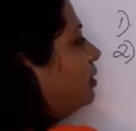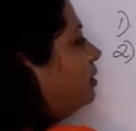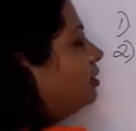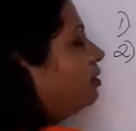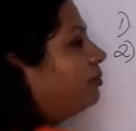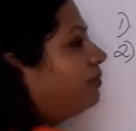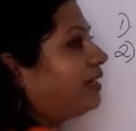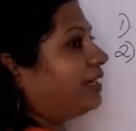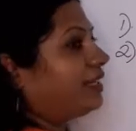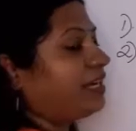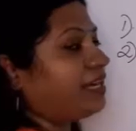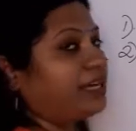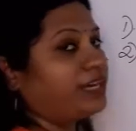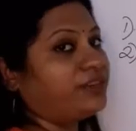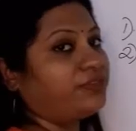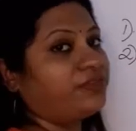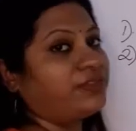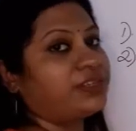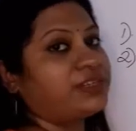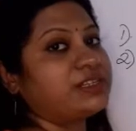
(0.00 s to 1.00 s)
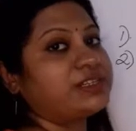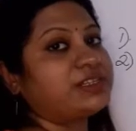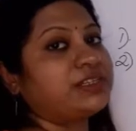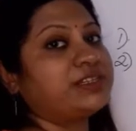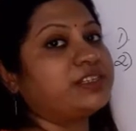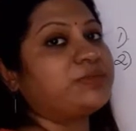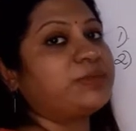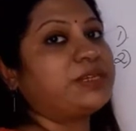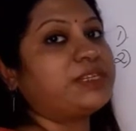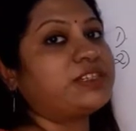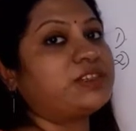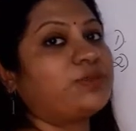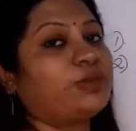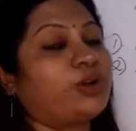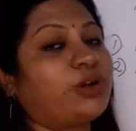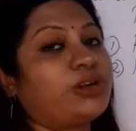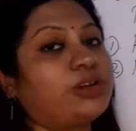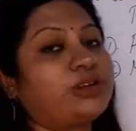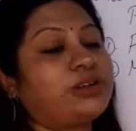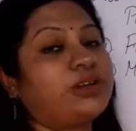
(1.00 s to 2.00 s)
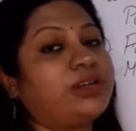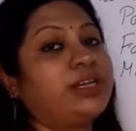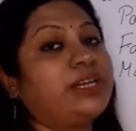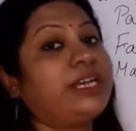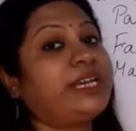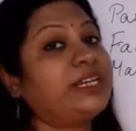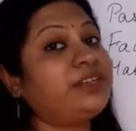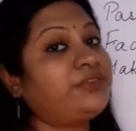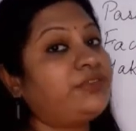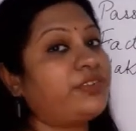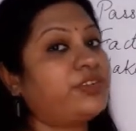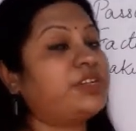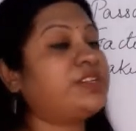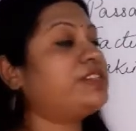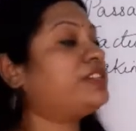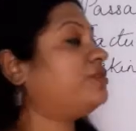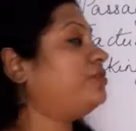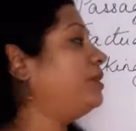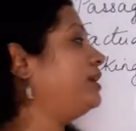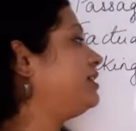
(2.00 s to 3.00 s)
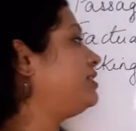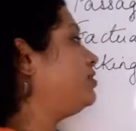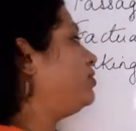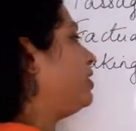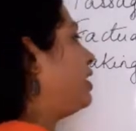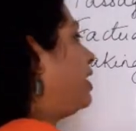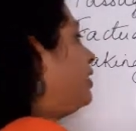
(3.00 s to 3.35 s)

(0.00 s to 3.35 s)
Now making inferences means what? Inference means you